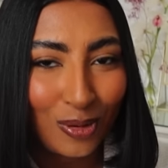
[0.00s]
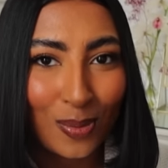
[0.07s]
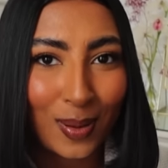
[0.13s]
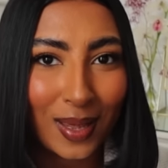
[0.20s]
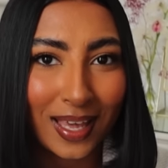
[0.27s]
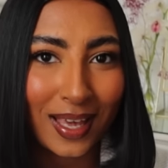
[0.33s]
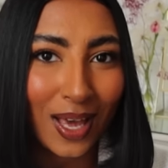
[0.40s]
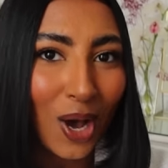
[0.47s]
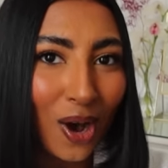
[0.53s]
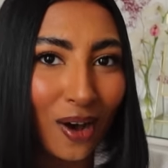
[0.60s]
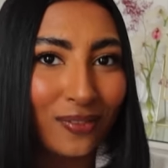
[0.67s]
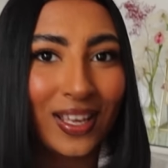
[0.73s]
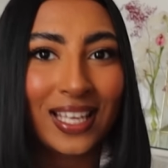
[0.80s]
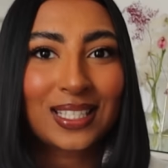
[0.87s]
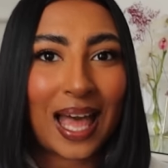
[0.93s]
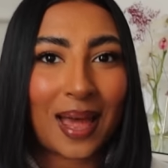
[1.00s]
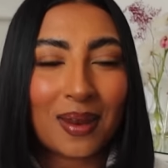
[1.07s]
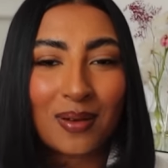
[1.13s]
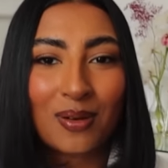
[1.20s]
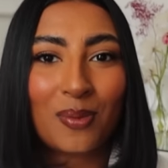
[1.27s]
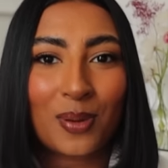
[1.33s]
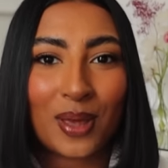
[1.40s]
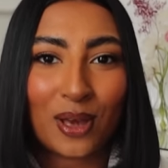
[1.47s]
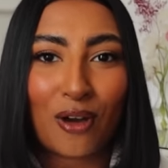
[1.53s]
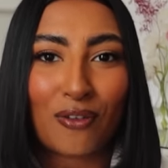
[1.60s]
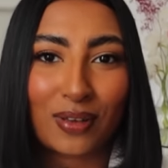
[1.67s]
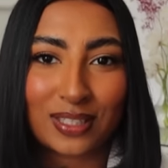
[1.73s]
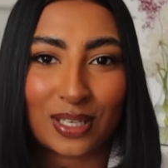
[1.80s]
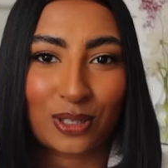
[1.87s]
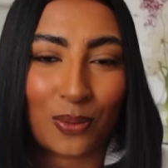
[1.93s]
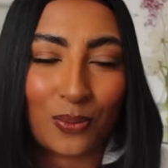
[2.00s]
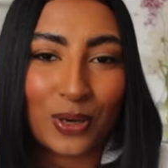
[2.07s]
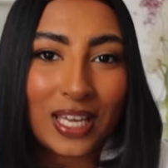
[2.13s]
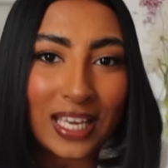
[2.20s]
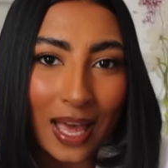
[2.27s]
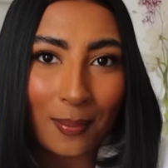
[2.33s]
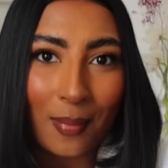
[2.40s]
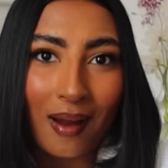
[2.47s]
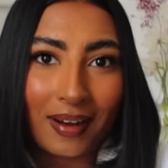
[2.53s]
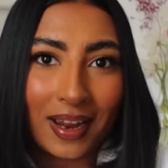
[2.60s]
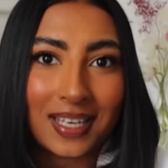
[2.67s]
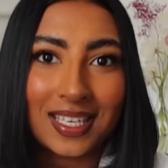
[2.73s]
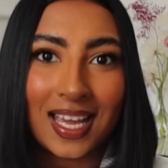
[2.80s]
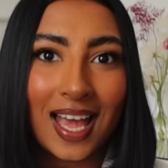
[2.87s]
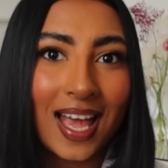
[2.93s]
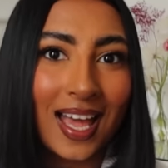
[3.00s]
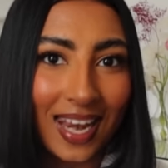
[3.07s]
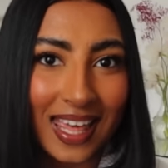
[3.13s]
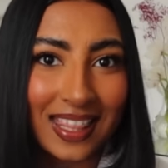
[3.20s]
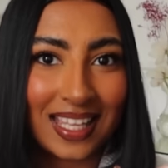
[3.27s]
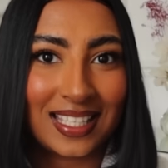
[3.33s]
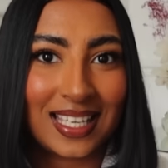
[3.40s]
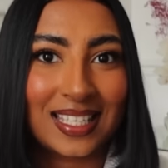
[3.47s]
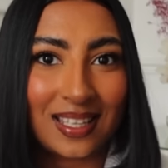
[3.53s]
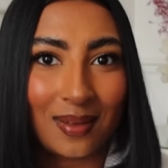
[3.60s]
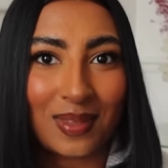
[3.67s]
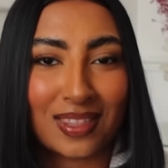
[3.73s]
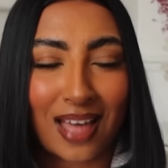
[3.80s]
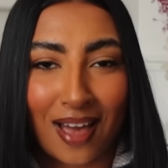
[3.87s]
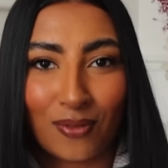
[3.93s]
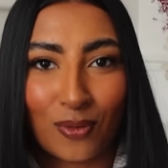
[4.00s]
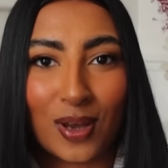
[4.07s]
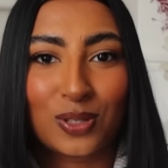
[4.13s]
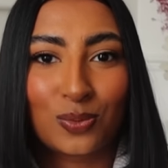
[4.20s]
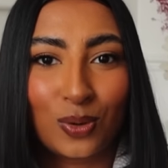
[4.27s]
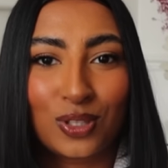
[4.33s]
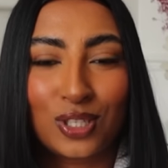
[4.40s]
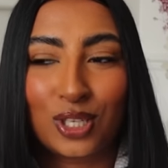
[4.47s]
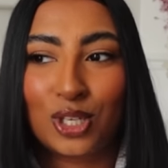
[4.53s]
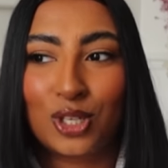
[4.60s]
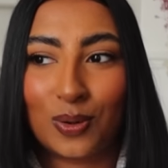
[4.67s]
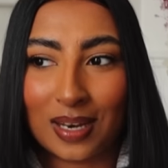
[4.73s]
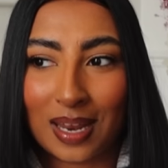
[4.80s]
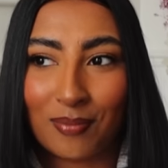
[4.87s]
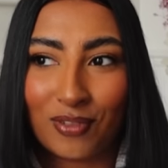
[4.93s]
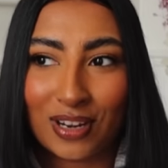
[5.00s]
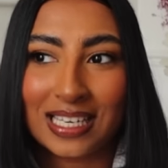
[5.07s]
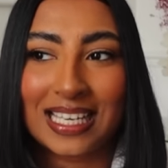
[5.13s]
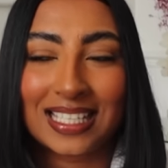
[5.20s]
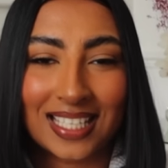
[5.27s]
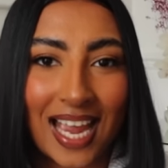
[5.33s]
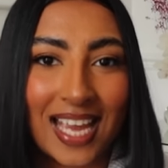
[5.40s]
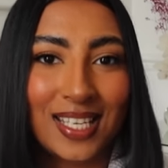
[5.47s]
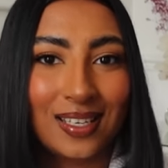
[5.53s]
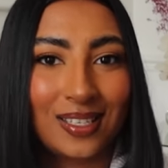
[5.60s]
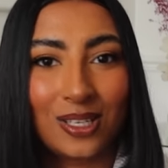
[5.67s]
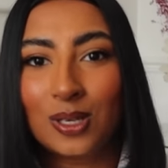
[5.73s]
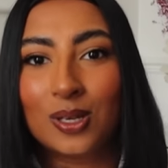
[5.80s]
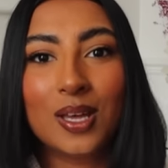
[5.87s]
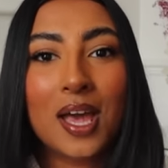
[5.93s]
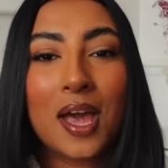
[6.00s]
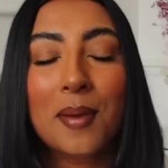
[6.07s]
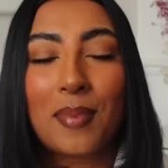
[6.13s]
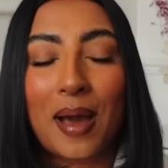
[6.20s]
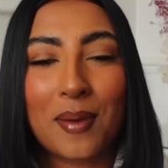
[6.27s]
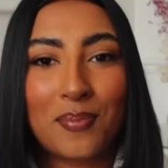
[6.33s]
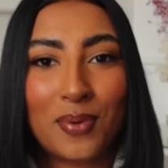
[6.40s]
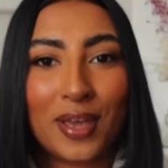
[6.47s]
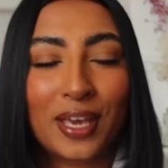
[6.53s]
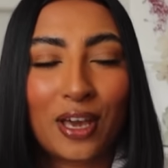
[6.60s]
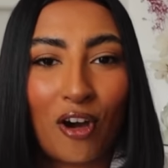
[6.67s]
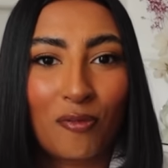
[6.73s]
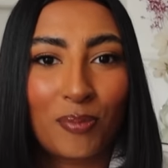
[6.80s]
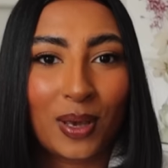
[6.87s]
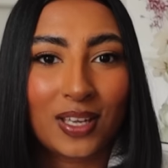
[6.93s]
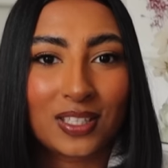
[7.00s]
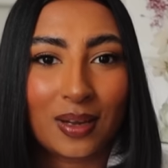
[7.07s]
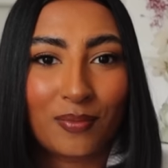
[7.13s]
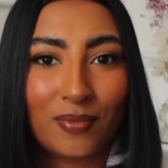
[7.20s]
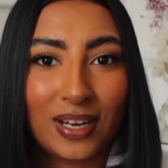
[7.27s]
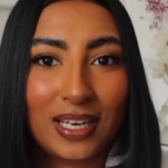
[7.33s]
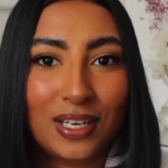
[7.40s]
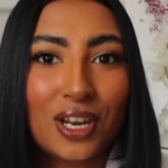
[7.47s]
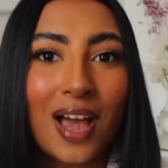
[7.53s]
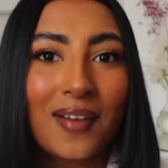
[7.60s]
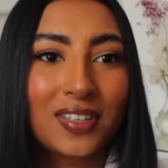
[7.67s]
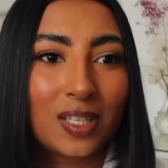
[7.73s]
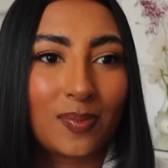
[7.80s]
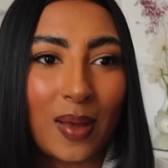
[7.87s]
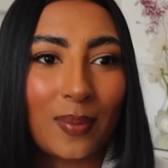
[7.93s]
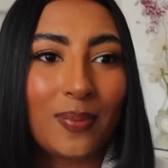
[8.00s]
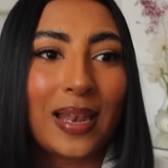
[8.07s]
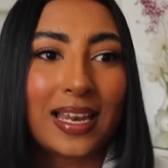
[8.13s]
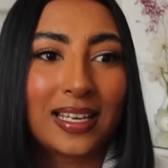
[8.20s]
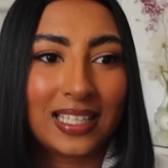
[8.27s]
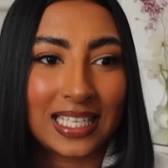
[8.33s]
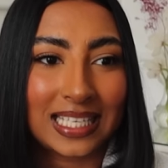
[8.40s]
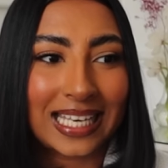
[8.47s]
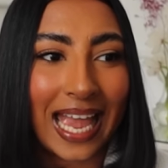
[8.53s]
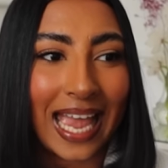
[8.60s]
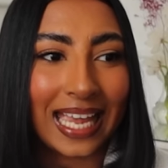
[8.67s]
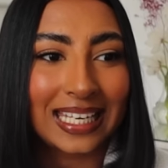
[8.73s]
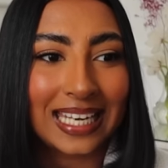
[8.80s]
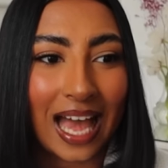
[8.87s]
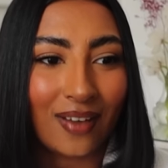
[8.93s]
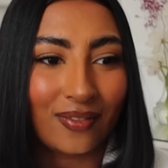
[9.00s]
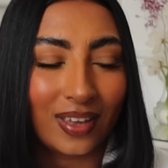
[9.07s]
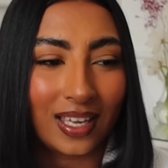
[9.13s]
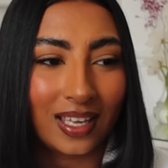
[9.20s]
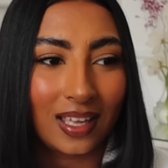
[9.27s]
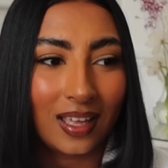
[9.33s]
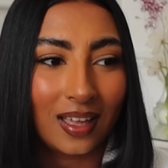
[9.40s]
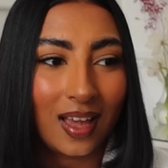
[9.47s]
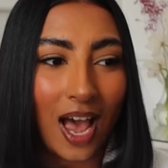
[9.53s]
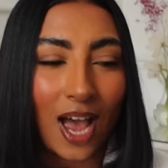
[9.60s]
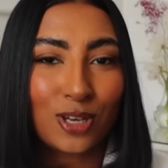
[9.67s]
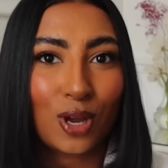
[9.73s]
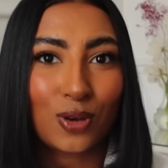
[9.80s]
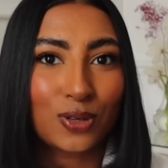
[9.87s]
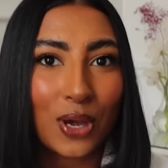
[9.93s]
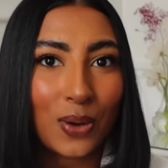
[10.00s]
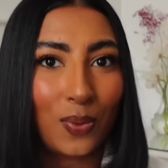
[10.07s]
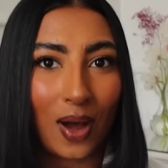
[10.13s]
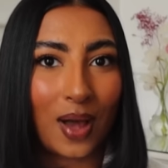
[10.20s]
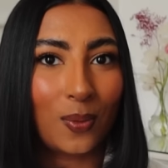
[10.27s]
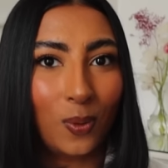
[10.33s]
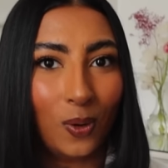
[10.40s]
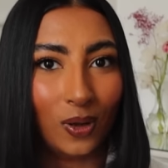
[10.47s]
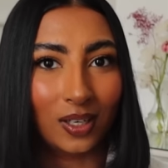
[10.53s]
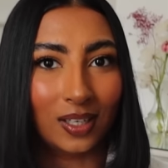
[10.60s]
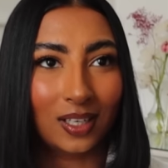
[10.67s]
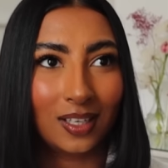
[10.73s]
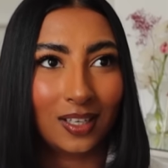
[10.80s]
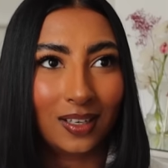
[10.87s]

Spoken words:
putting it off? And I'm not putting it off because I don't want to get married. Like, this is something that I've always wanted to do and I'm really excited to, but I'm putting it off because I'm really nervous about planning the day and having, I don't know what I want,